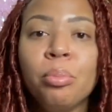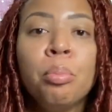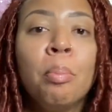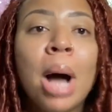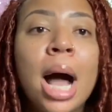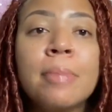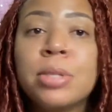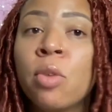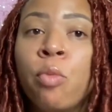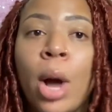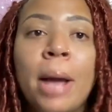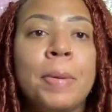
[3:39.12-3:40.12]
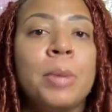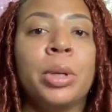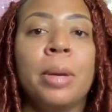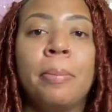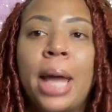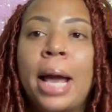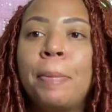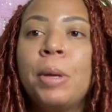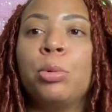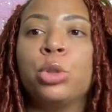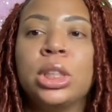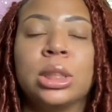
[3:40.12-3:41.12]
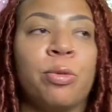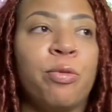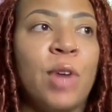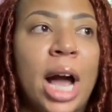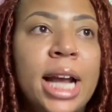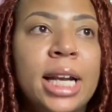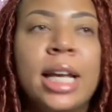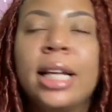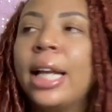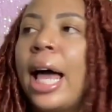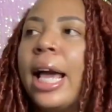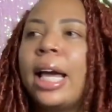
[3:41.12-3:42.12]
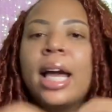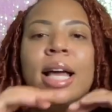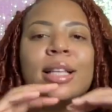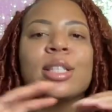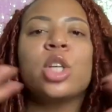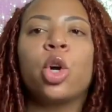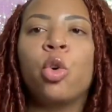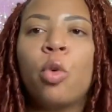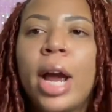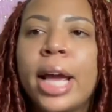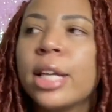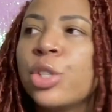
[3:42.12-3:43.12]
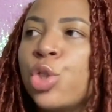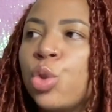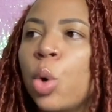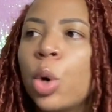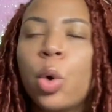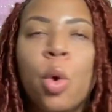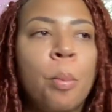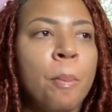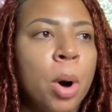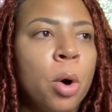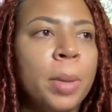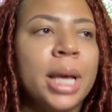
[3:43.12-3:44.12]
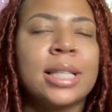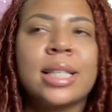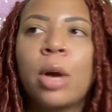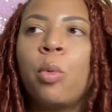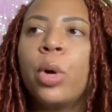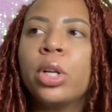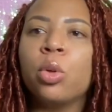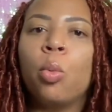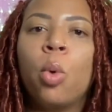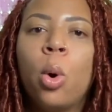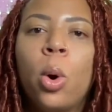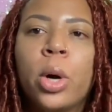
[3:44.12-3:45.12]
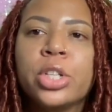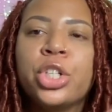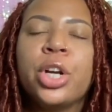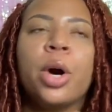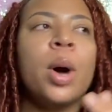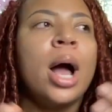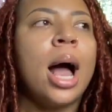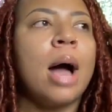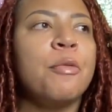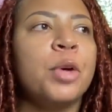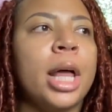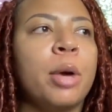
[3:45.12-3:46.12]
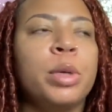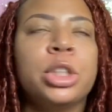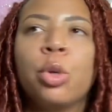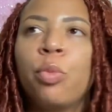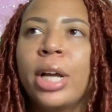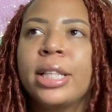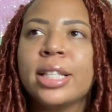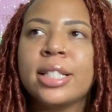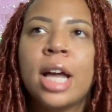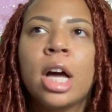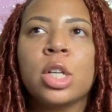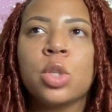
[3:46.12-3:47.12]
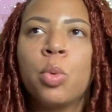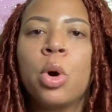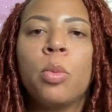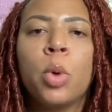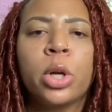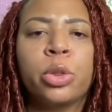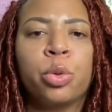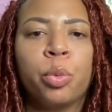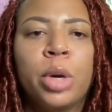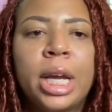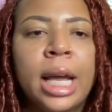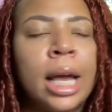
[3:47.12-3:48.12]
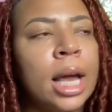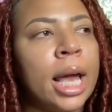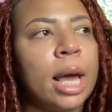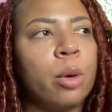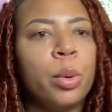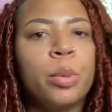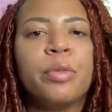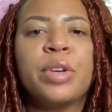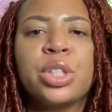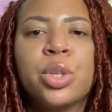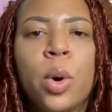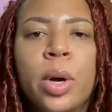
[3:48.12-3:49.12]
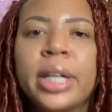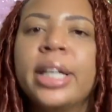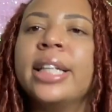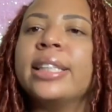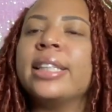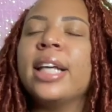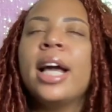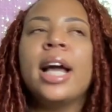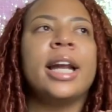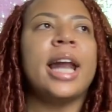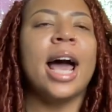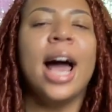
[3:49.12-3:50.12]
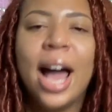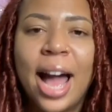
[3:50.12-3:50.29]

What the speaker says: mobs of white people and Black people just fighting. Like, this is a great historical moment. It's like one of the wars, I feel like we should write this down as World War III, and we were victorious. Now,